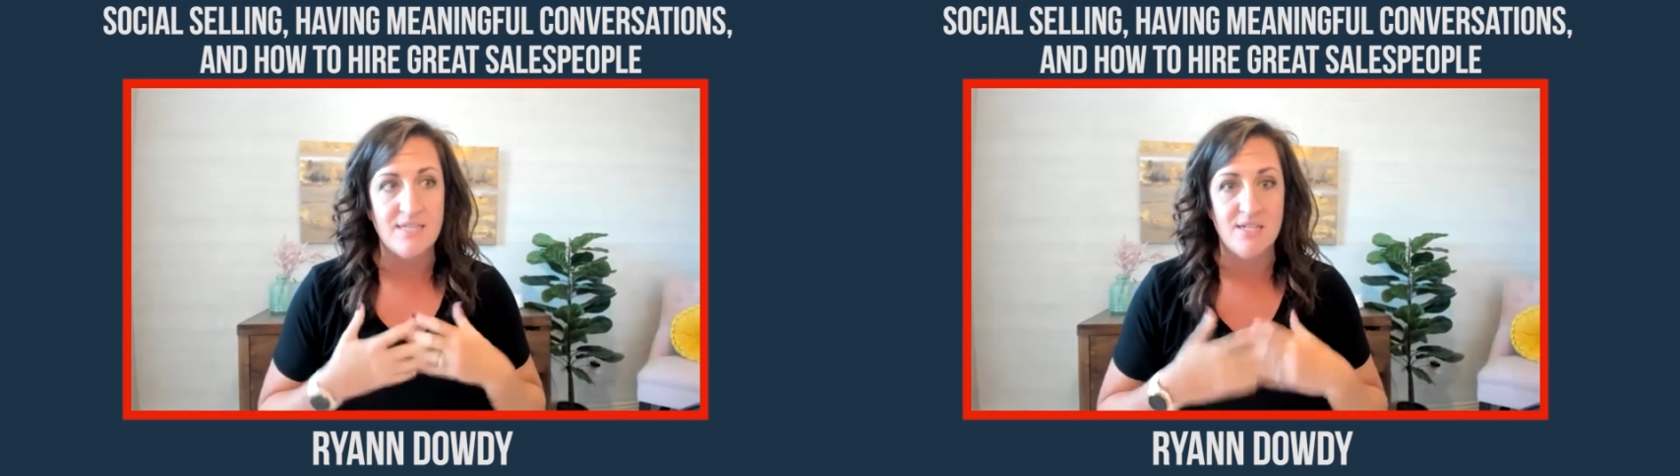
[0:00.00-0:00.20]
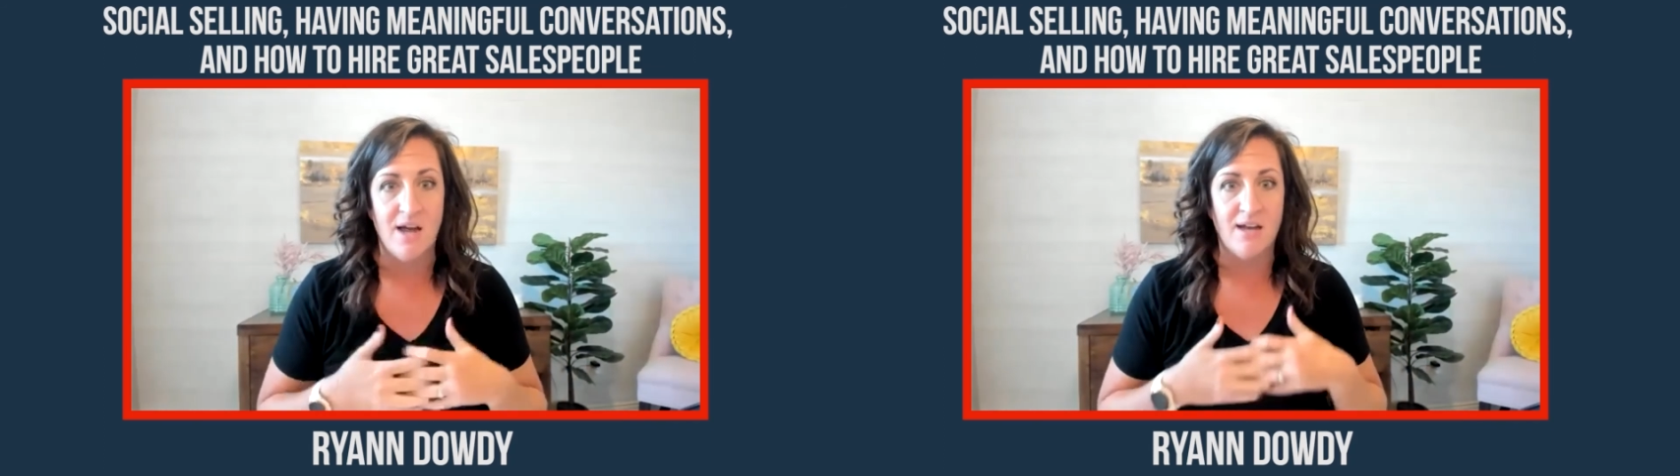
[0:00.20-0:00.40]

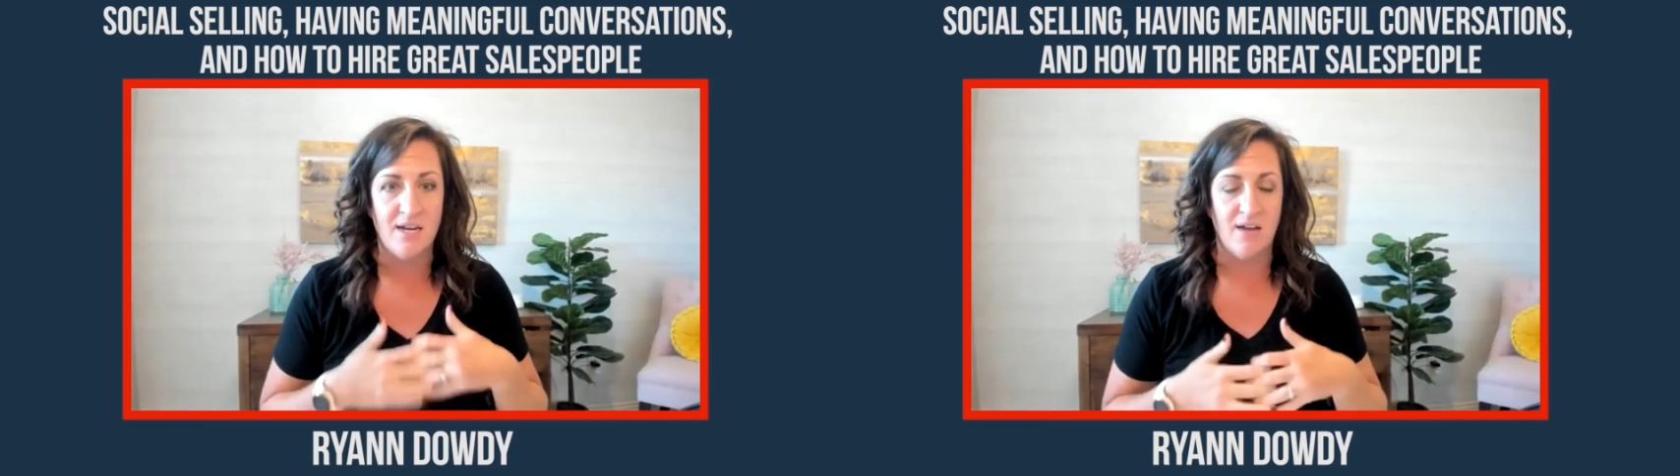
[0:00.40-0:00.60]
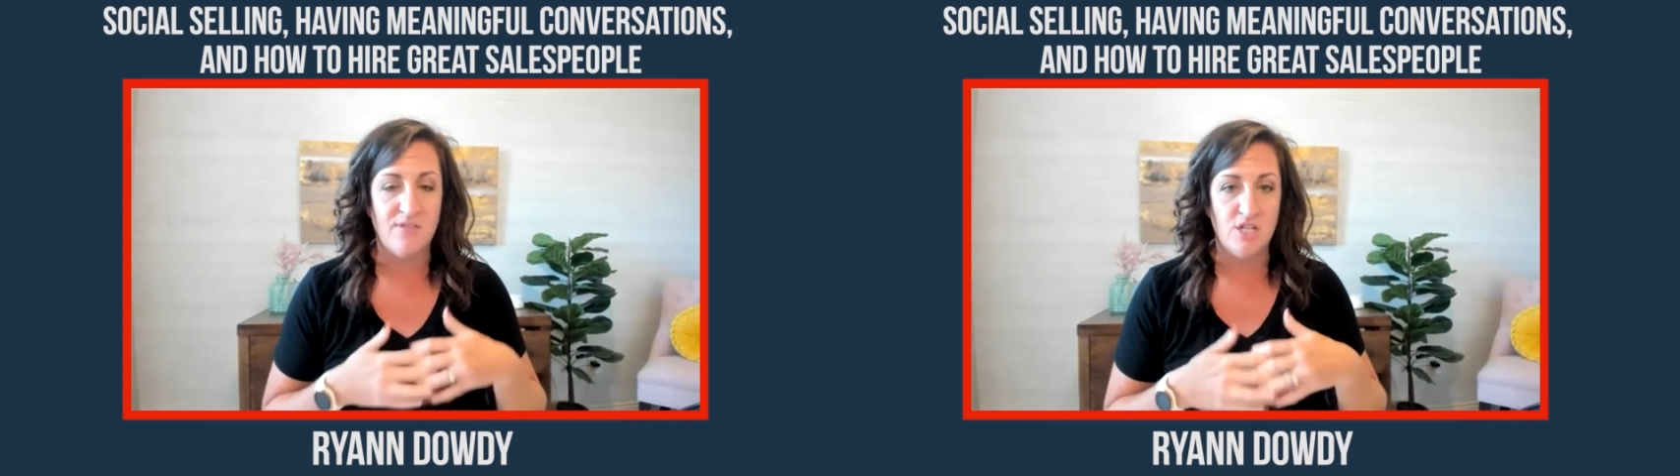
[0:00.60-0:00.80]
It's not
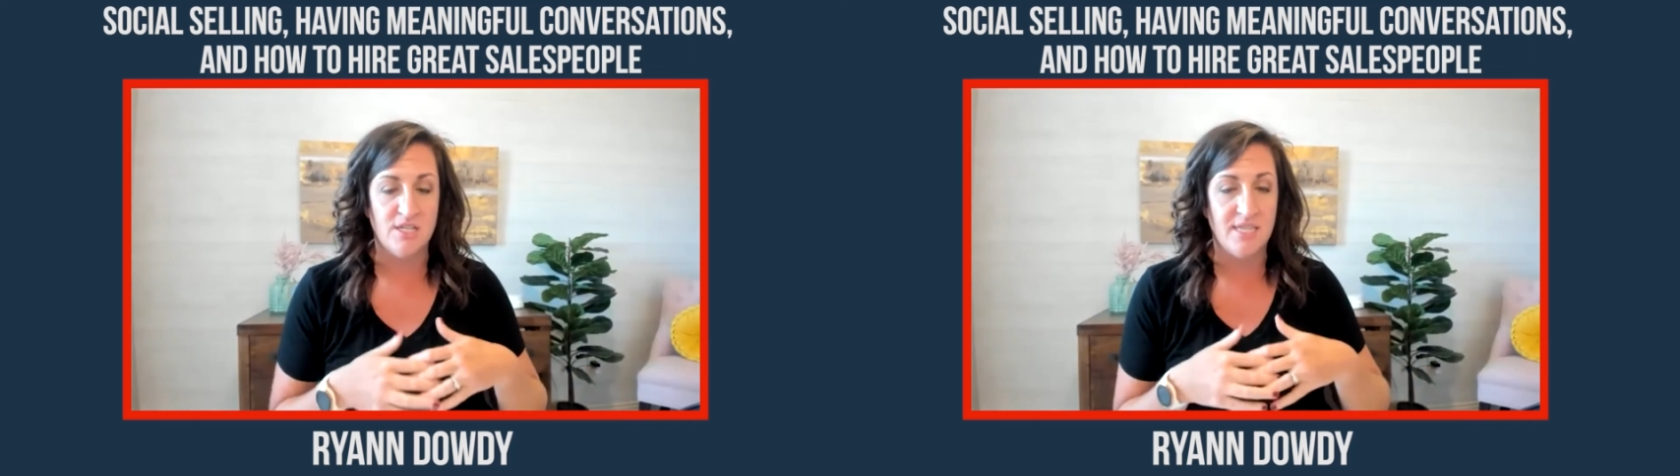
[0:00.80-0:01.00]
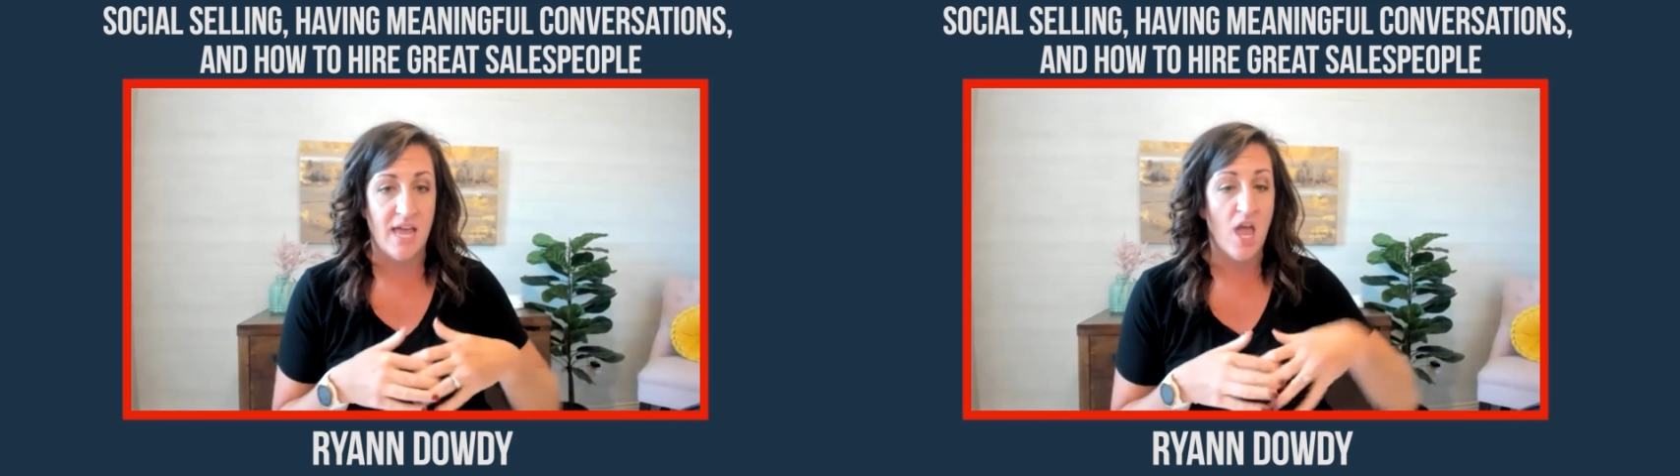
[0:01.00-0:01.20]
enough to
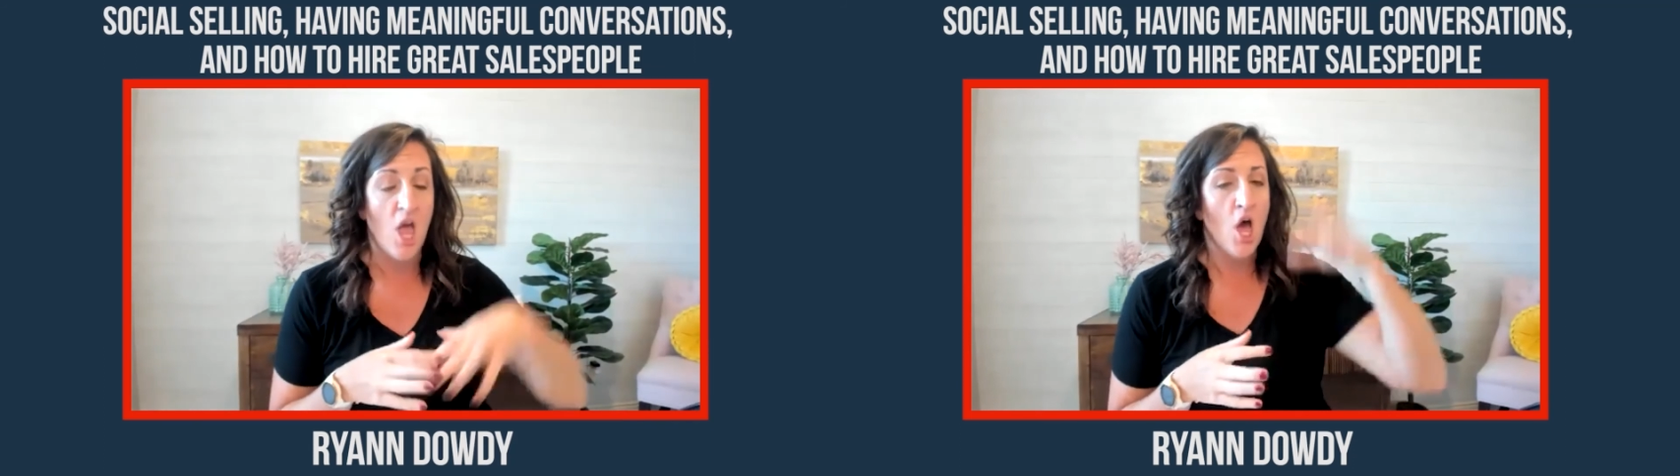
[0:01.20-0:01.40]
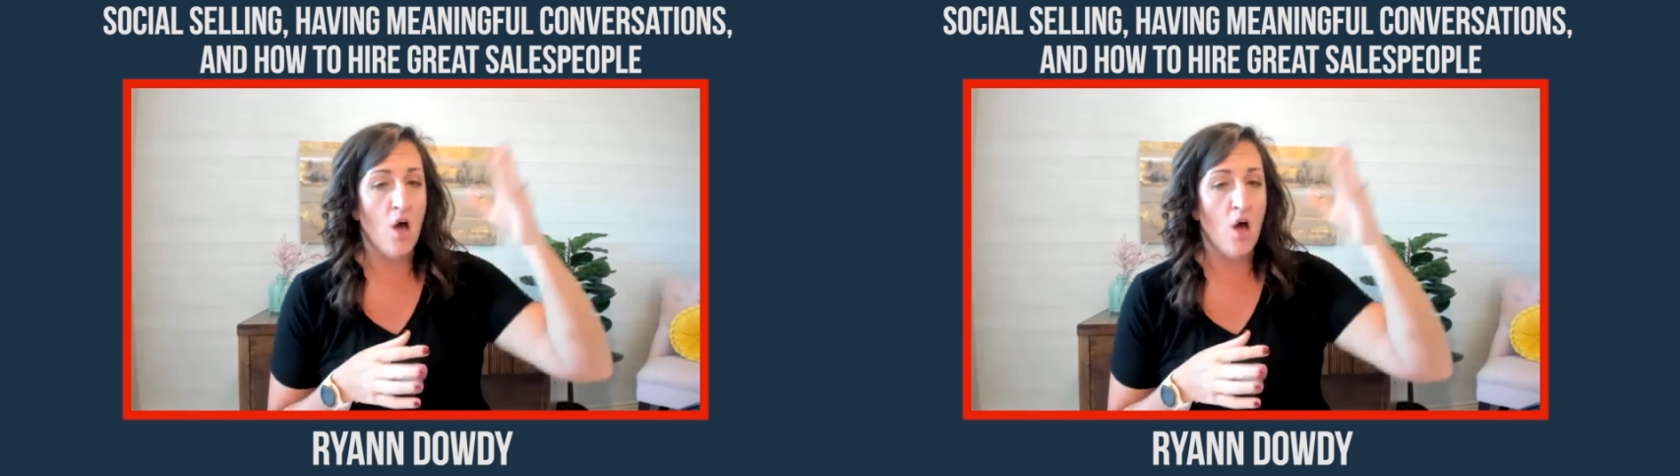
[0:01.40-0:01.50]
just say,